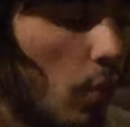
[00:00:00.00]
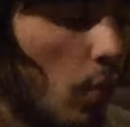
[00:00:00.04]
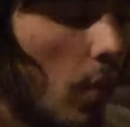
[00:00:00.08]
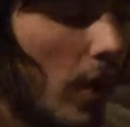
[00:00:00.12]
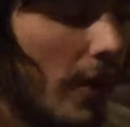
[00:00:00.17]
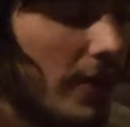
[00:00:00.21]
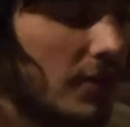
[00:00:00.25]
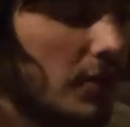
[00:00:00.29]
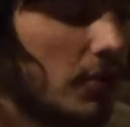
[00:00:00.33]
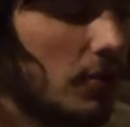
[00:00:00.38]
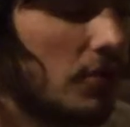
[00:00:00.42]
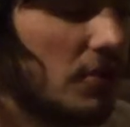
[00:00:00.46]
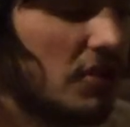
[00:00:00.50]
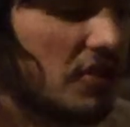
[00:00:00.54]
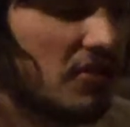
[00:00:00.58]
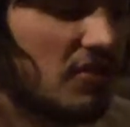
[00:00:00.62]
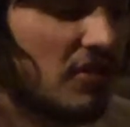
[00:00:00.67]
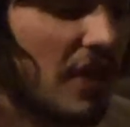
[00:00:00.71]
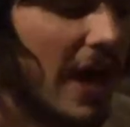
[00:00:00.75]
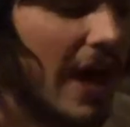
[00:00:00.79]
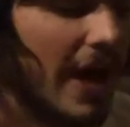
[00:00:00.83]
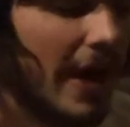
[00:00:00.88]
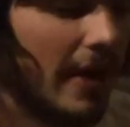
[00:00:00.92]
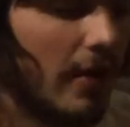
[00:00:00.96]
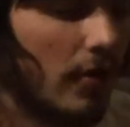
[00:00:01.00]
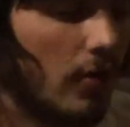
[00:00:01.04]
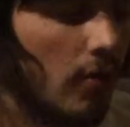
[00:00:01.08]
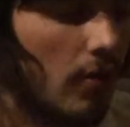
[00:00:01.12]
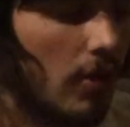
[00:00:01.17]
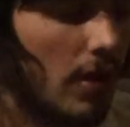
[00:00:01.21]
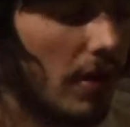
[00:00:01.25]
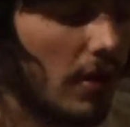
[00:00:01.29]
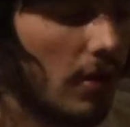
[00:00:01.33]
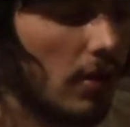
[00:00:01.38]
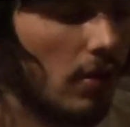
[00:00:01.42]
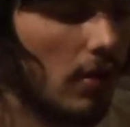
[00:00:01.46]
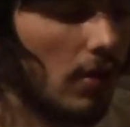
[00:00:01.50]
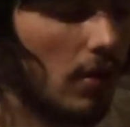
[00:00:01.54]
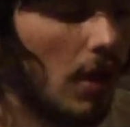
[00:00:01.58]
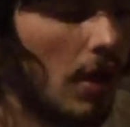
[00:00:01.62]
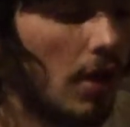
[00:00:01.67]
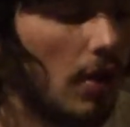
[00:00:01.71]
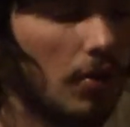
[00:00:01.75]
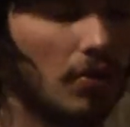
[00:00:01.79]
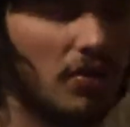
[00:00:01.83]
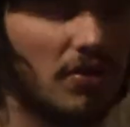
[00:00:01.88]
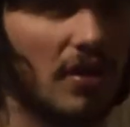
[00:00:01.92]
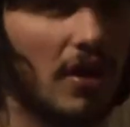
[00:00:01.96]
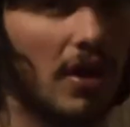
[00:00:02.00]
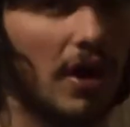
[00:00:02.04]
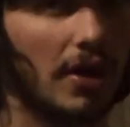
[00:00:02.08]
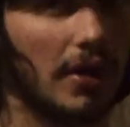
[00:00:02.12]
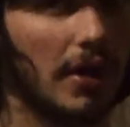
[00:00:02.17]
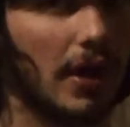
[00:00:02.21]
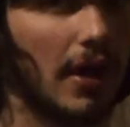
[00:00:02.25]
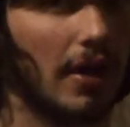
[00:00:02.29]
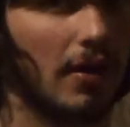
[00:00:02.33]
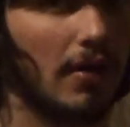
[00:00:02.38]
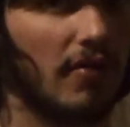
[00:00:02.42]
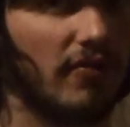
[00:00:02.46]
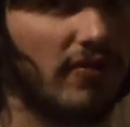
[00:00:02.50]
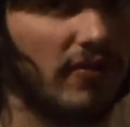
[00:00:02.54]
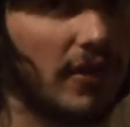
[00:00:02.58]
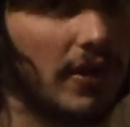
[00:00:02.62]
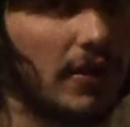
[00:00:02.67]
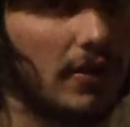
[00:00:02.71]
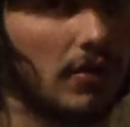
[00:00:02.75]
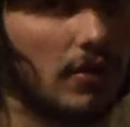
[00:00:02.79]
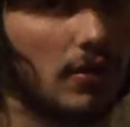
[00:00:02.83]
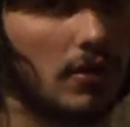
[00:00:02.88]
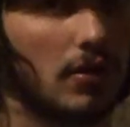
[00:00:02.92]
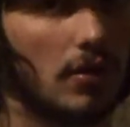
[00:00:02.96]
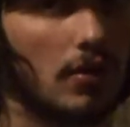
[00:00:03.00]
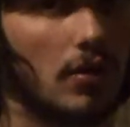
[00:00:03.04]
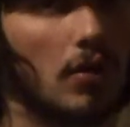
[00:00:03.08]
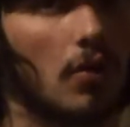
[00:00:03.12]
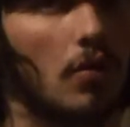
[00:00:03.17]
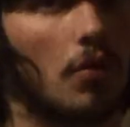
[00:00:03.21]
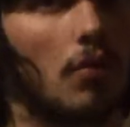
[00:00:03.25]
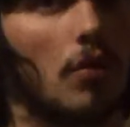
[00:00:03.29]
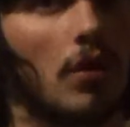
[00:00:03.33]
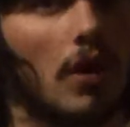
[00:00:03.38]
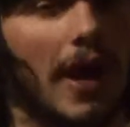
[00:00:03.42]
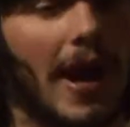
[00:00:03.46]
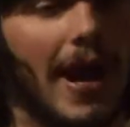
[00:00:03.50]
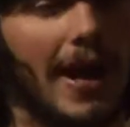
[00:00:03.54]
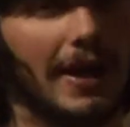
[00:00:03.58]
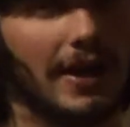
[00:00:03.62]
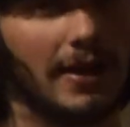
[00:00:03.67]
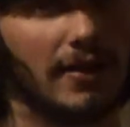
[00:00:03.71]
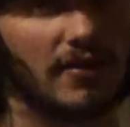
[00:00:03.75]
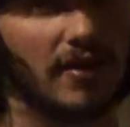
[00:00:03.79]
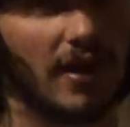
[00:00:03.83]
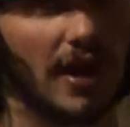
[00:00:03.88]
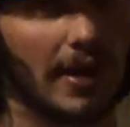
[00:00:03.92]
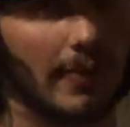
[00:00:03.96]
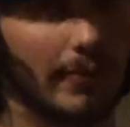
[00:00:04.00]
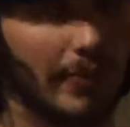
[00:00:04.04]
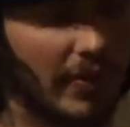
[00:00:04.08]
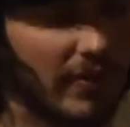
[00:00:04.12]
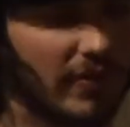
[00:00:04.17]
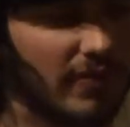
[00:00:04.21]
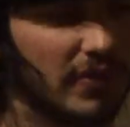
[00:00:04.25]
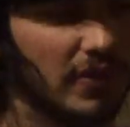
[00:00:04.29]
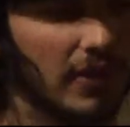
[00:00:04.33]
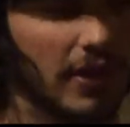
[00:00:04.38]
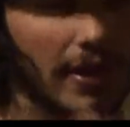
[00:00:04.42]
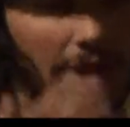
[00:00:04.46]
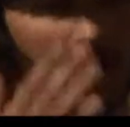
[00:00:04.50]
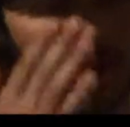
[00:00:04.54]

when you decide on a load to hunt elephant or any type of, you